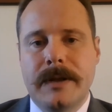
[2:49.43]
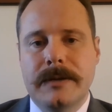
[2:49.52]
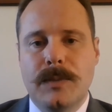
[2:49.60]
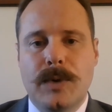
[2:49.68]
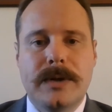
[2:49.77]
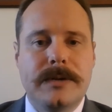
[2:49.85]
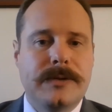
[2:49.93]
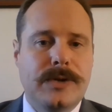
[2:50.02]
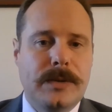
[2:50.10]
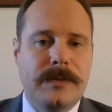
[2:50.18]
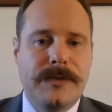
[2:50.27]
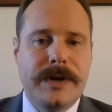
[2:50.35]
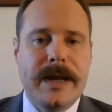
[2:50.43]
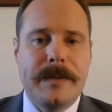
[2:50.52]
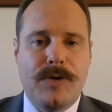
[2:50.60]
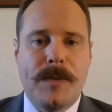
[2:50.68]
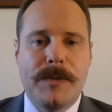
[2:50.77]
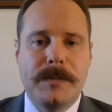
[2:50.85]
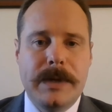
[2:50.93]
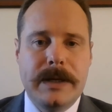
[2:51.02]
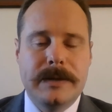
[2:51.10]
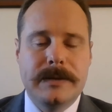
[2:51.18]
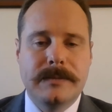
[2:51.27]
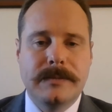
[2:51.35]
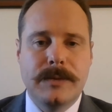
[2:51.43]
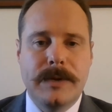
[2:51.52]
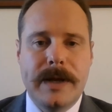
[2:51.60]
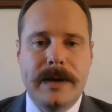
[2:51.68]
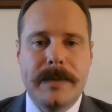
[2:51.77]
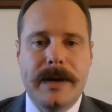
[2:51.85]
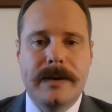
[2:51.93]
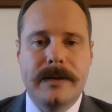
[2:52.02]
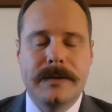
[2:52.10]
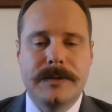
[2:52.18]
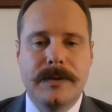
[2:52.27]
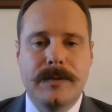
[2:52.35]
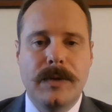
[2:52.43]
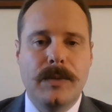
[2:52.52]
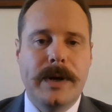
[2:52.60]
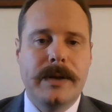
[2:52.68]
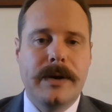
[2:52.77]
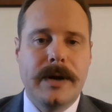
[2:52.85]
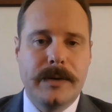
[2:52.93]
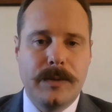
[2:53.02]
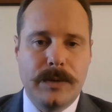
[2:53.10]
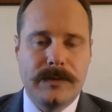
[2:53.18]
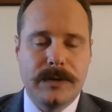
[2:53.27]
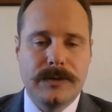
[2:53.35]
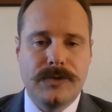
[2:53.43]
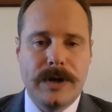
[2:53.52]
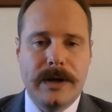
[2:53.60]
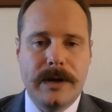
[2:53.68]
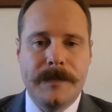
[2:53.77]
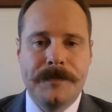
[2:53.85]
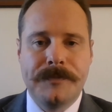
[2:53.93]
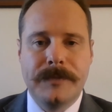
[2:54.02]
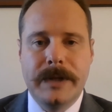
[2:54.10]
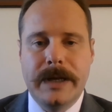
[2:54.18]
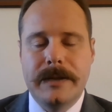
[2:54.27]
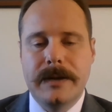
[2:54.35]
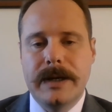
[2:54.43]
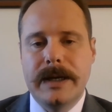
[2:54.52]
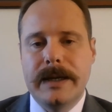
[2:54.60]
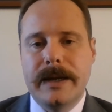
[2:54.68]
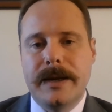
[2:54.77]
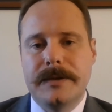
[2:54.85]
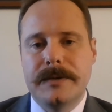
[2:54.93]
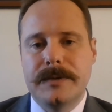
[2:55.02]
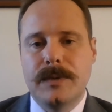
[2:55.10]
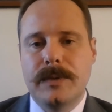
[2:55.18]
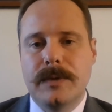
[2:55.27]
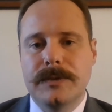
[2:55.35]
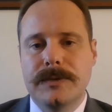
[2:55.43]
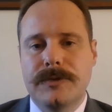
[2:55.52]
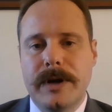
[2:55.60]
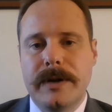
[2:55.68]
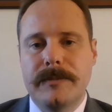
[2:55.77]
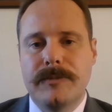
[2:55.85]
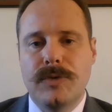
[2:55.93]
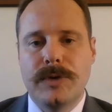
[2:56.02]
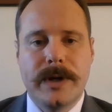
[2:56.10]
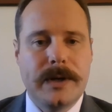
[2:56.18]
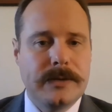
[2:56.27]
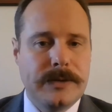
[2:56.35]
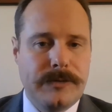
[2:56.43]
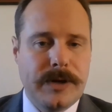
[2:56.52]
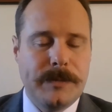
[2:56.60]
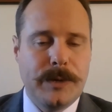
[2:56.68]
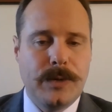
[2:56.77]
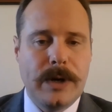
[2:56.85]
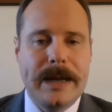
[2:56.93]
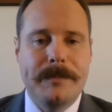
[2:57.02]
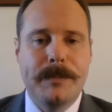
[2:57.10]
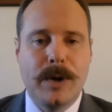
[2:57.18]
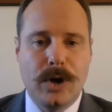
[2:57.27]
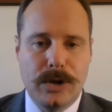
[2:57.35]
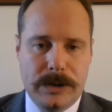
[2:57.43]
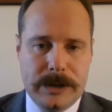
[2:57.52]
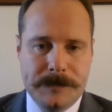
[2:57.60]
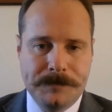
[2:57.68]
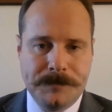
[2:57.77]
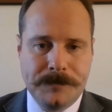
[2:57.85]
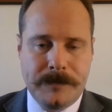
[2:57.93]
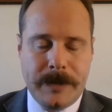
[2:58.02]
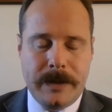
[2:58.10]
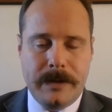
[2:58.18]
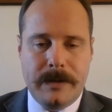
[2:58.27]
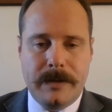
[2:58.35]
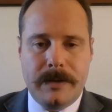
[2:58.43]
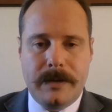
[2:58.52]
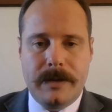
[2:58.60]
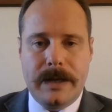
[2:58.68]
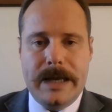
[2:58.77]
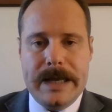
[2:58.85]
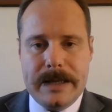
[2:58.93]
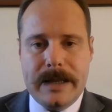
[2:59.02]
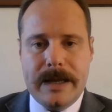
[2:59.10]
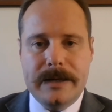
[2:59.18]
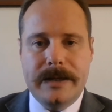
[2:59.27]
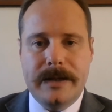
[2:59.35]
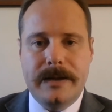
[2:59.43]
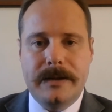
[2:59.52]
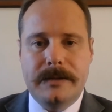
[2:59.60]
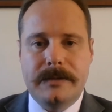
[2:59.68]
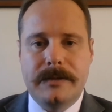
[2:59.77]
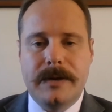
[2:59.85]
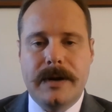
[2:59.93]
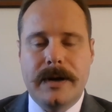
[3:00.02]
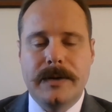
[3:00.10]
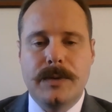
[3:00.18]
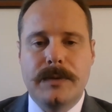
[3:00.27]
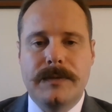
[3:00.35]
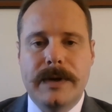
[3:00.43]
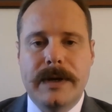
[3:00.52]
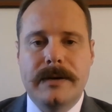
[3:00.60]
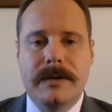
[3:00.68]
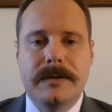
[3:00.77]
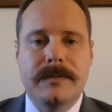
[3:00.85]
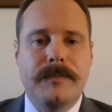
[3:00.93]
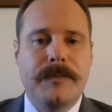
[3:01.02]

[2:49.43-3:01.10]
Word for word: So what does the term fit and proper mean? Well, that matter has gone all the way to the High Court of Australia, and the leading case is called Australian Broadcasting Tribunal and Bond in that case, the High Court found that